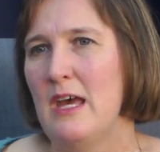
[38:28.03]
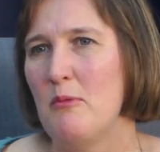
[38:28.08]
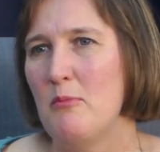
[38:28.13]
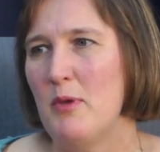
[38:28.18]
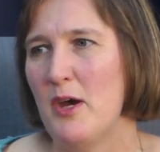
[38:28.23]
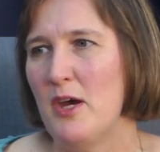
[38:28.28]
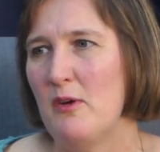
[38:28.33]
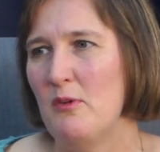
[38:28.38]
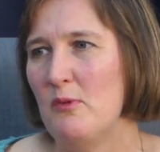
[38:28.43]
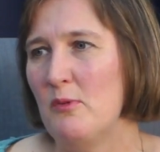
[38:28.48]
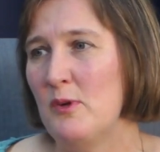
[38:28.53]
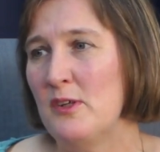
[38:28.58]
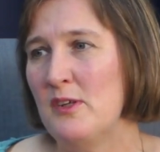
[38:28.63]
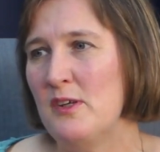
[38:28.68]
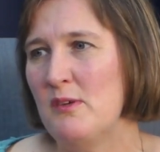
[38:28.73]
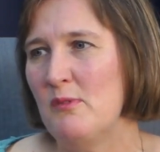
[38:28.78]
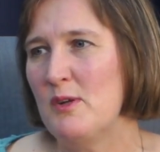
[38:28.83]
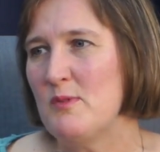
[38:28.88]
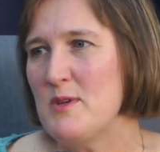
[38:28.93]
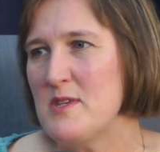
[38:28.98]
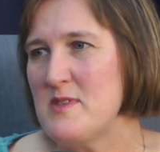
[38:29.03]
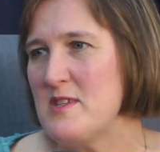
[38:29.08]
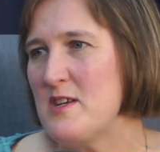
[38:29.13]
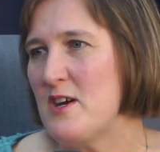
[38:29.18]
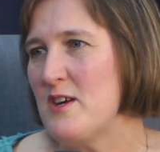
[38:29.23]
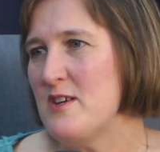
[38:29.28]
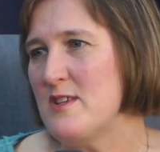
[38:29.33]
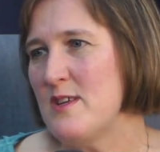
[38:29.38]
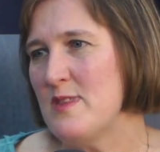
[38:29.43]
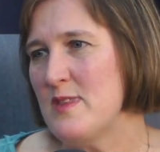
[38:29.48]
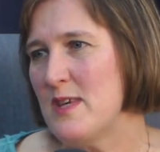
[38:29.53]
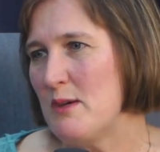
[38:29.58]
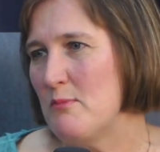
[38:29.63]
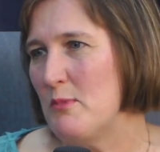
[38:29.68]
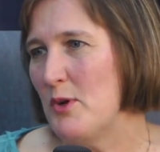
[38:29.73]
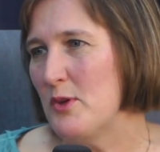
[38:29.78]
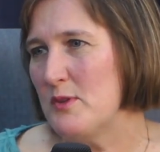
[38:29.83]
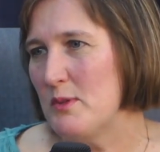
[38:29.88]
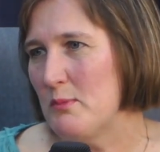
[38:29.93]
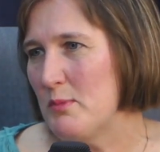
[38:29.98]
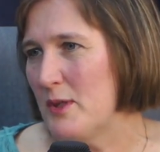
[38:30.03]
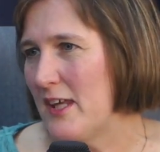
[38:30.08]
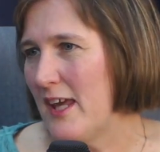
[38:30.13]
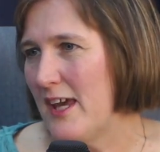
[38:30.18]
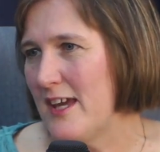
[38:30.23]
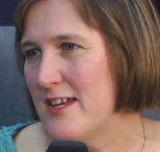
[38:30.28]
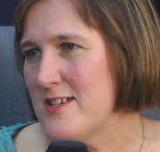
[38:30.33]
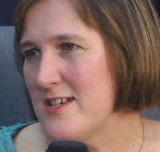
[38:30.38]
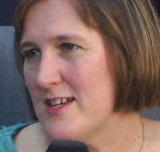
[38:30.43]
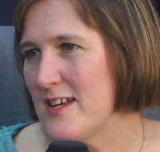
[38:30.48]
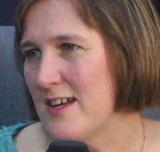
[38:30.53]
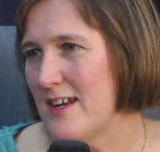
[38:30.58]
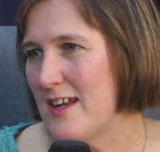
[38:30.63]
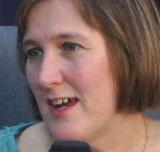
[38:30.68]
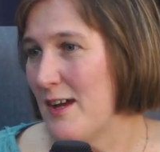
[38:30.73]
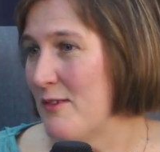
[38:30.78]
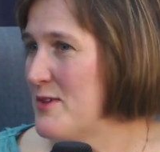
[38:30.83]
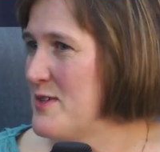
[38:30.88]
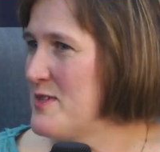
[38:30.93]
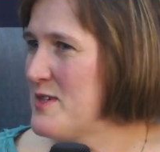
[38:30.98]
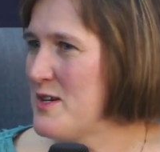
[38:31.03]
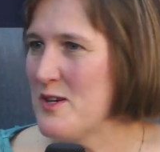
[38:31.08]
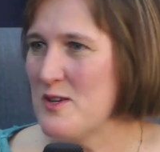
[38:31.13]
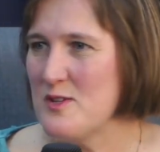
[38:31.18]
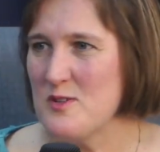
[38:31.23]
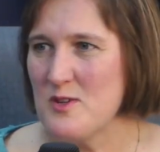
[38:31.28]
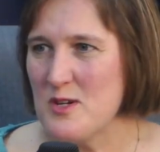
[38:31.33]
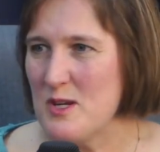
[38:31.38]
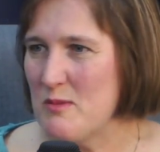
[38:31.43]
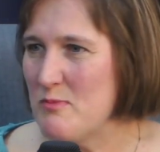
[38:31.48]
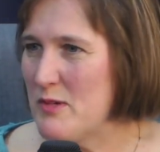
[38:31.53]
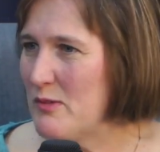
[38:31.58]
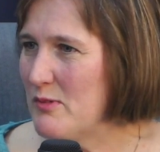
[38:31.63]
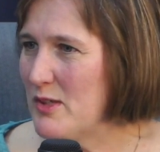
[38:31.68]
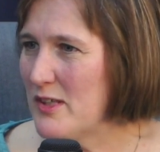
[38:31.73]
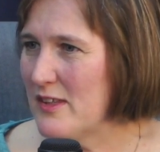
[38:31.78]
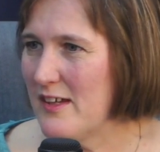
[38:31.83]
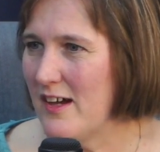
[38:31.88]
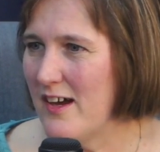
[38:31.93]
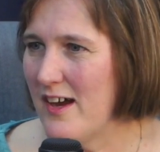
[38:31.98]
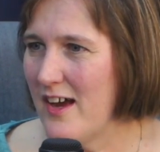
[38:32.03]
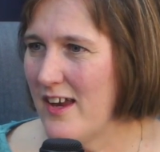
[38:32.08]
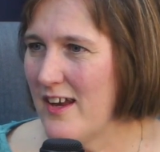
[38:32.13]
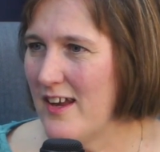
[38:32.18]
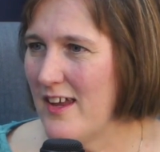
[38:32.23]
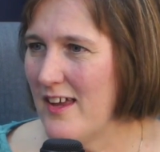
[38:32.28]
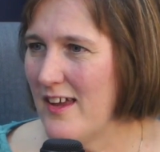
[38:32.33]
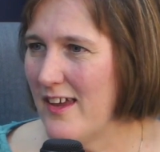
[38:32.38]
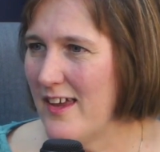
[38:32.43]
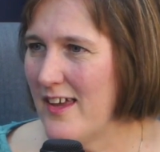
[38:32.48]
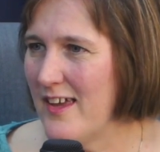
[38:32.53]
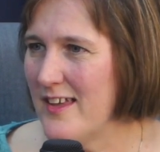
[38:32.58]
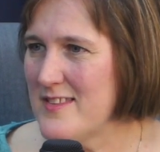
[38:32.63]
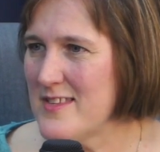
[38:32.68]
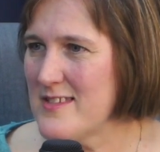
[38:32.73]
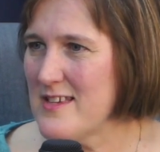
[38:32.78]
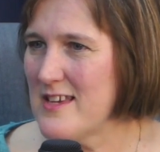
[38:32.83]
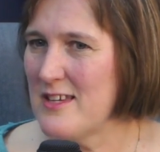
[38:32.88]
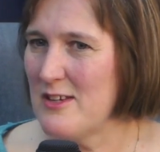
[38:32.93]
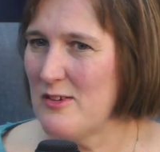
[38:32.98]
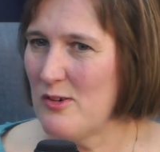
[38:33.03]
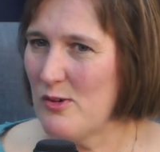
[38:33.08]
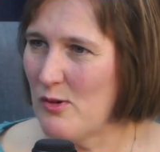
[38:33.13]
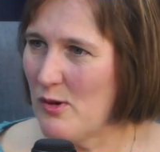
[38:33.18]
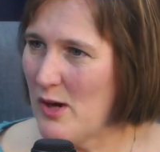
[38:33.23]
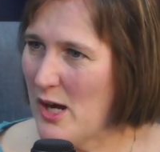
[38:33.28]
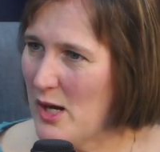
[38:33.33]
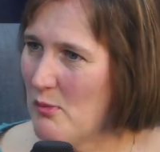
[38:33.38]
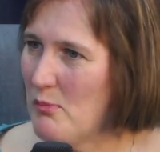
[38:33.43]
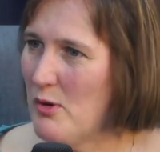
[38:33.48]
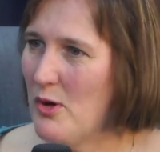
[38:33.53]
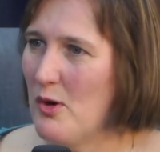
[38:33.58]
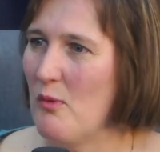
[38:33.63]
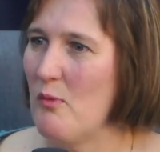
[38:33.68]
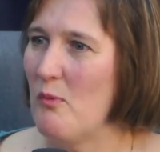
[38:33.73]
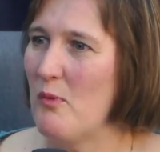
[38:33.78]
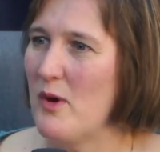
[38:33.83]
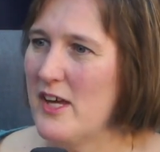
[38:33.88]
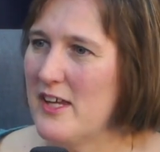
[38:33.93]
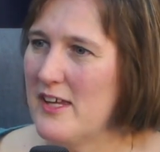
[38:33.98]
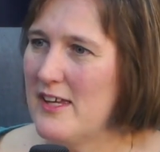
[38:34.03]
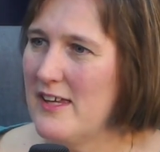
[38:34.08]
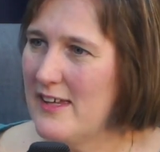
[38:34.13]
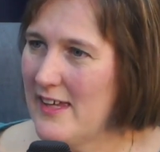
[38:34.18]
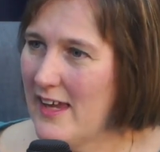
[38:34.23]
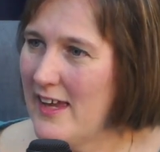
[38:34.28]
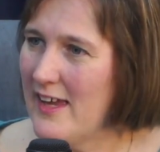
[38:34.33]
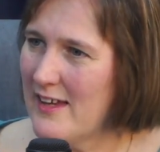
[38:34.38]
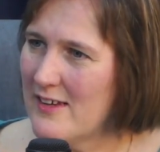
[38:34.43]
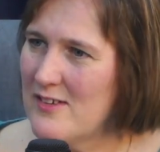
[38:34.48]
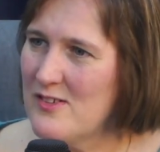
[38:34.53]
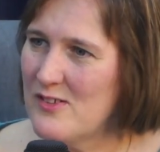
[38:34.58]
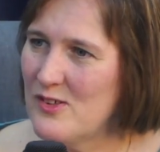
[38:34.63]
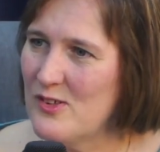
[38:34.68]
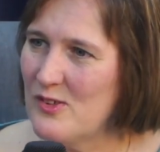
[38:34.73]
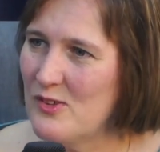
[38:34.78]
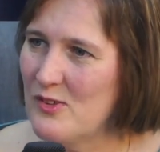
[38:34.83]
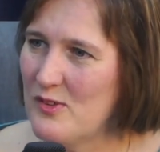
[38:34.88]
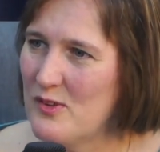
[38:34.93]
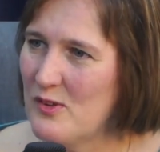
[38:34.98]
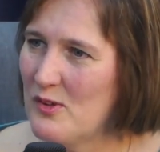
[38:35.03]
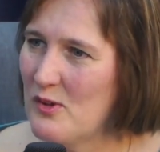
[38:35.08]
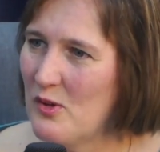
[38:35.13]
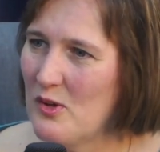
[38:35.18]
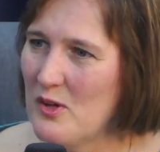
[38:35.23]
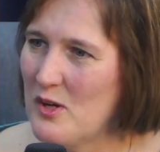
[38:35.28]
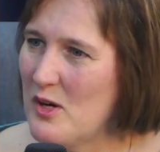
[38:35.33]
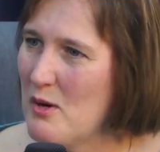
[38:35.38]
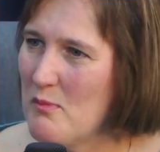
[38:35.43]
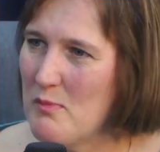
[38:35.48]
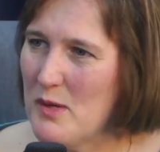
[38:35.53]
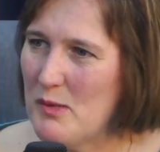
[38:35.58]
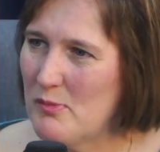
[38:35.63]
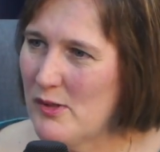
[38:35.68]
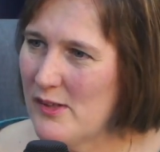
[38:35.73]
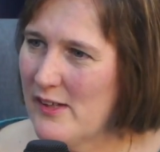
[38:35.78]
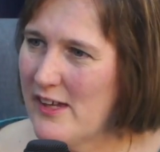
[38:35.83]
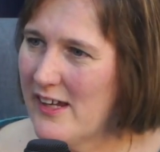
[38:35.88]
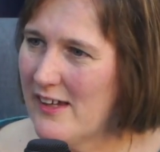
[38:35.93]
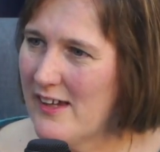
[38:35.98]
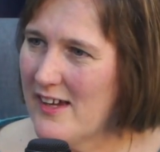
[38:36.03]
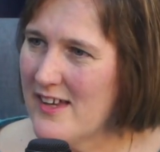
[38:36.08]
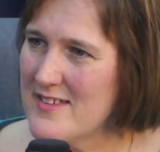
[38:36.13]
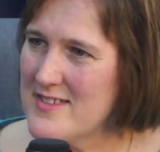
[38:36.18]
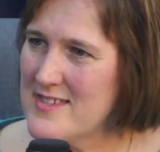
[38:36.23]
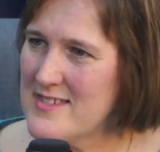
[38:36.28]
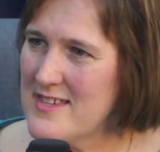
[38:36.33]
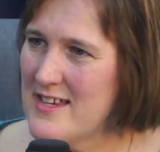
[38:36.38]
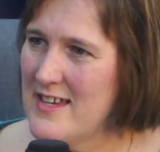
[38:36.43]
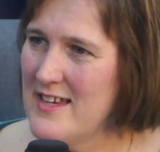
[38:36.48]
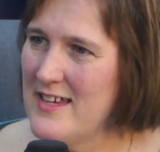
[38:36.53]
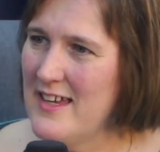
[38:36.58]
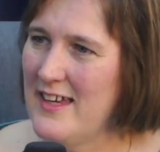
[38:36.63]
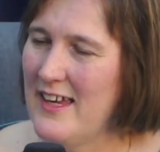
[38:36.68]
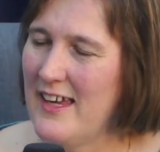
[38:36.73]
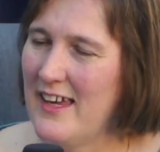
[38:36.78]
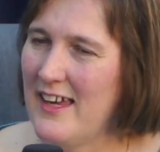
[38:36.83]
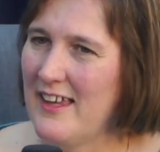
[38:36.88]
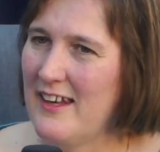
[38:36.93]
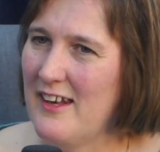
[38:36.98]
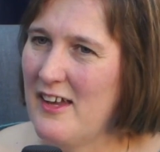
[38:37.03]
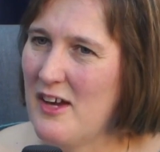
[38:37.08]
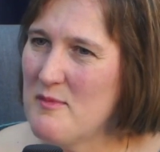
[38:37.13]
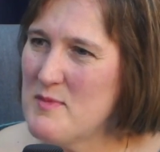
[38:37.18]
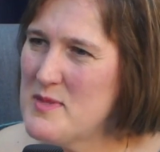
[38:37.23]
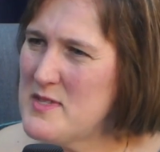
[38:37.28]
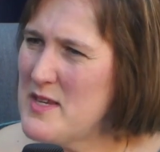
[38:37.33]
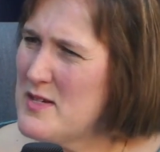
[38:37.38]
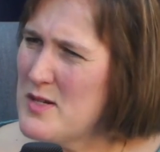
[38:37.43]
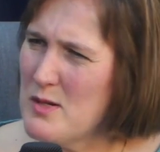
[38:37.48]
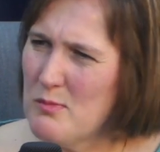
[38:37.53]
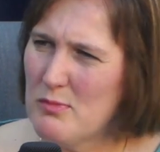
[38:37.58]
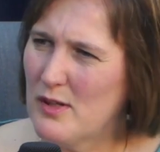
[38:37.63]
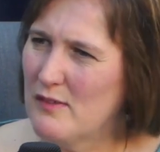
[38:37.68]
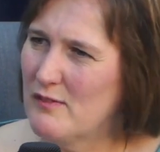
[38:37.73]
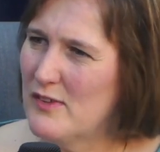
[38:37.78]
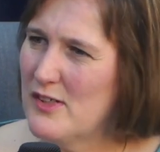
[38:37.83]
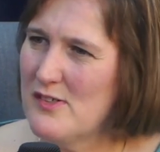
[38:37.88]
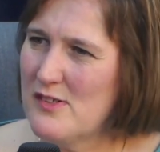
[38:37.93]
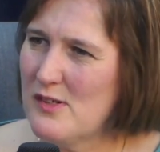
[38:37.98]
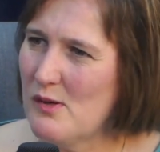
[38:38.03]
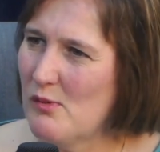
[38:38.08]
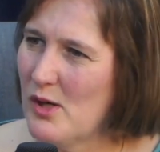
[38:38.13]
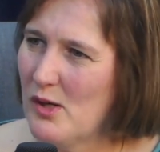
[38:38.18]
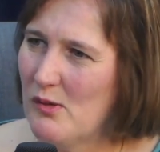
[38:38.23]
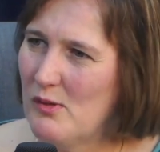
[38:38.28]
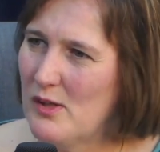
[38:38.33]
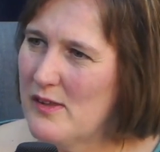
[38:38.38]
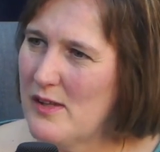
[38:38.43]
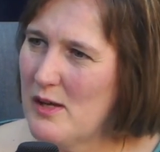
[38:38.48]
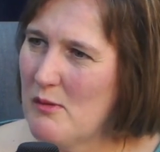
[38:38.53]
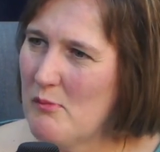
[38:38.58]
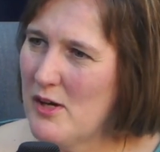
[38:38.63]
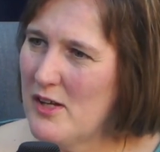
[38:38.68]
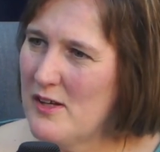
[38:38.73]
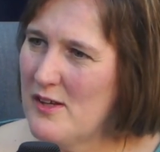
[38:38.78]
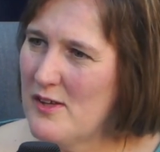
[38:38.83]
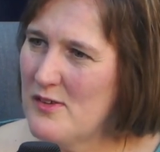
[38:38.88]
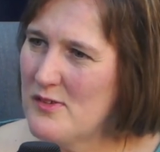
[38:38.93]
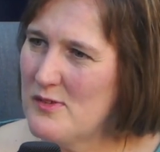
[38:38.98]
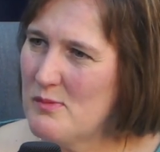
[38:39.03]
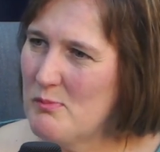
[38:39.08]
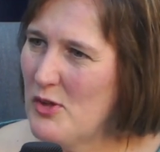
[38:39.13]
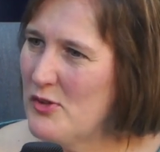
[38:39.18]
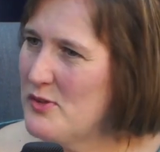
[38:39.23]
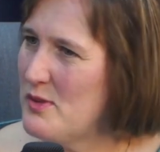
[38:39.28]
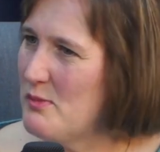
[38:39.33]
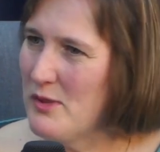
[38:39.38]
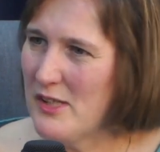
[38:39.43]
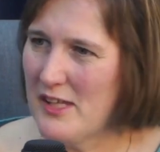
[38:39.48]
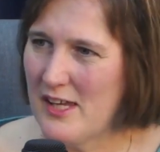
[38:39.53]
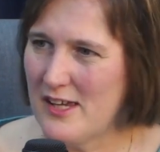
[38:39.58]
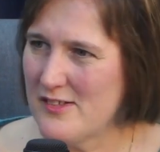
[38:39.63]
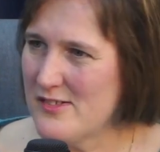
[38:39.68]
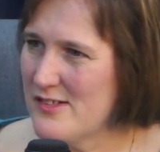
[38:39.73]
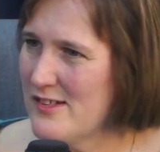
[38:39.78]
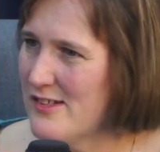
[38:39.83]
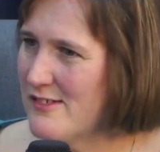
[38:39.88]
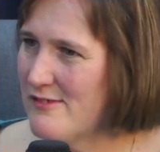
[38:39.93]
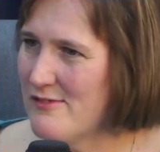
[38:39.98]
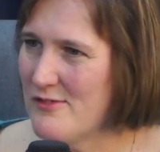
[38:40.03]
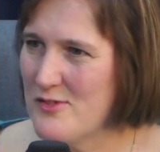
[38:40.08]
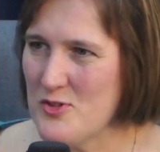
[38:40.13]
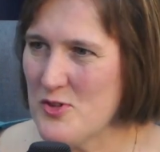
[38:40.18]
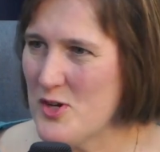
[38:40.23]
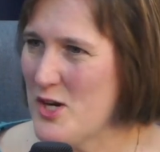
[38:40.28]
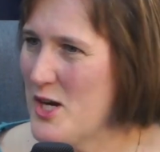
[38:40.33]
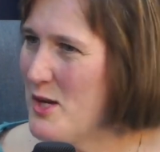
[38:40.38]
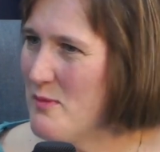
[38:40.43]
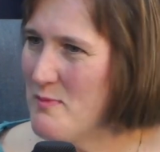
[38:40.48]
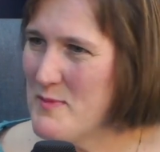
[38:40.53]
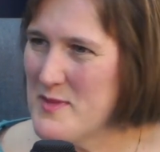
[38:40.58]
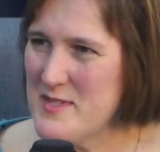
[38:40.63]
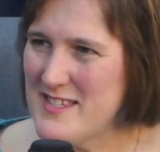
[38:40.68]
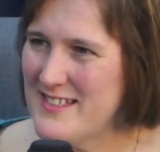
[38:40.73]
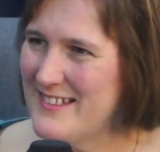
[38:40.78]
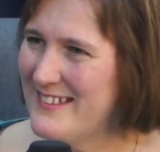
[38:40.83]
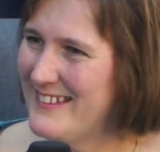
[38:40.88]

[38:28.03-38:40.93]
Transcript: But really, when we start to think multiplication and we start dreaming with God, it's incredible what he can do through ordinary people like us. And such a privilege to work with him on his multiplication dreams,